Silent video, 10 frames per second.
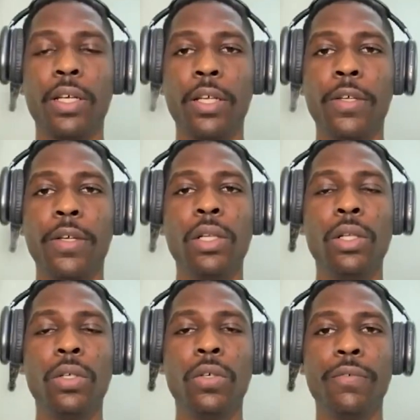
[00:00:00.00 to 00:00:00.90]
a lot
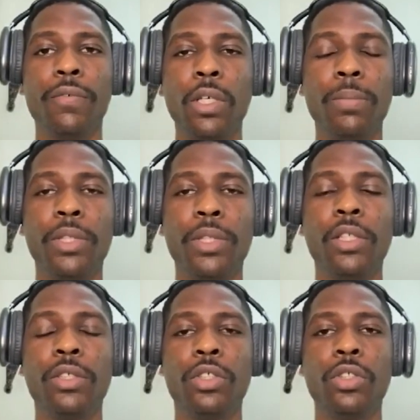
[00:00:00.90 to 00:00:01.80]
of things,
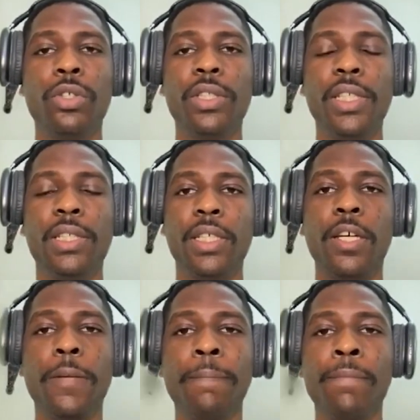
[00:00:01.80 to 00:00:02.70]
store data,
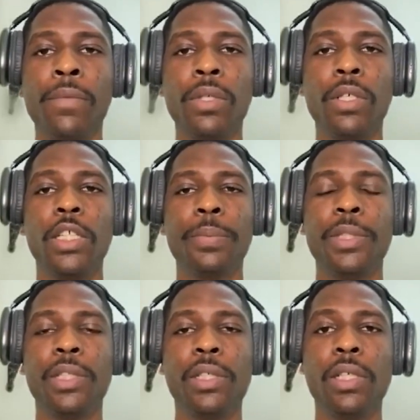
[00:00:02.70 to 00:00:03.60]

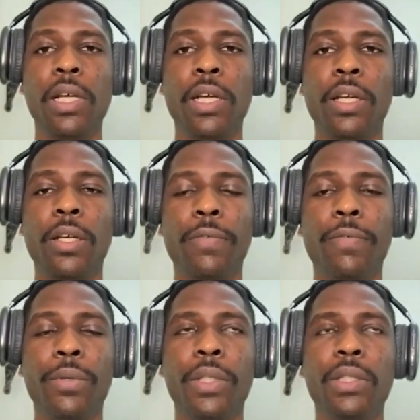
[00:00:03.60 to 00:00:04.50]
especially like, for
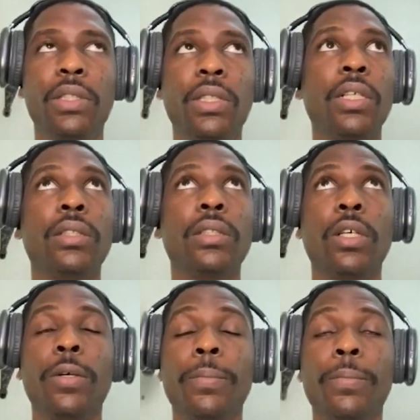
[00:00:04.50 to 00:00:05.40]
instance,
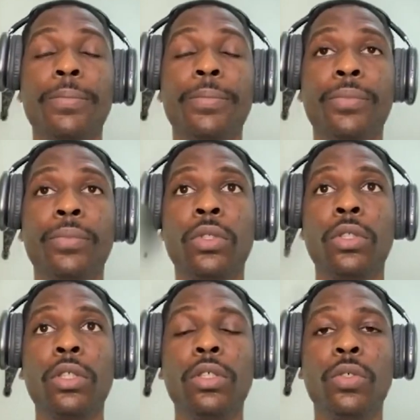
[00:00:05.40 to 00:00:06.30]

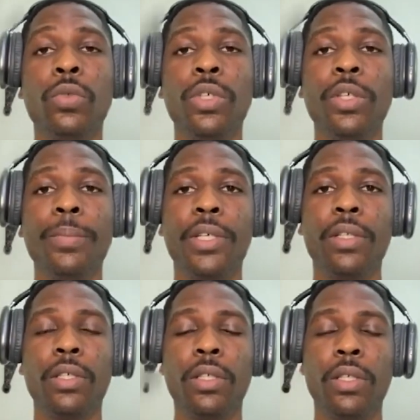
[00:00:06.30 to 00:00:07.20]
women.
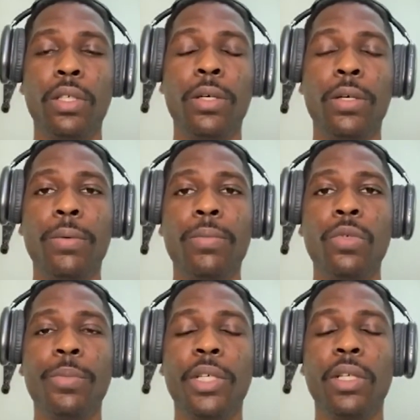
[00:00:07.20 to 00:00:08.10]

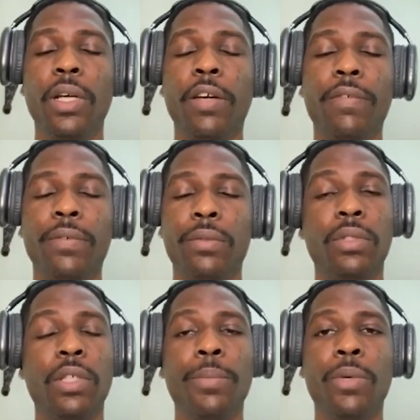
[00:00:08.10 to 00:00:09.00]
women have their
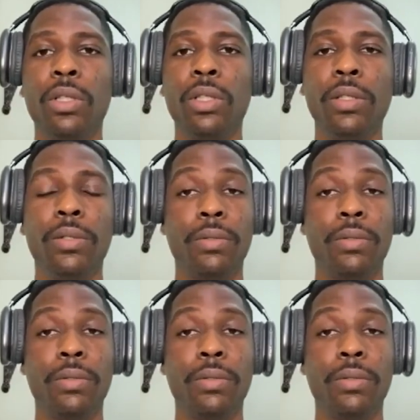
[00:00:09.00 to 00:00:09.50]
monthly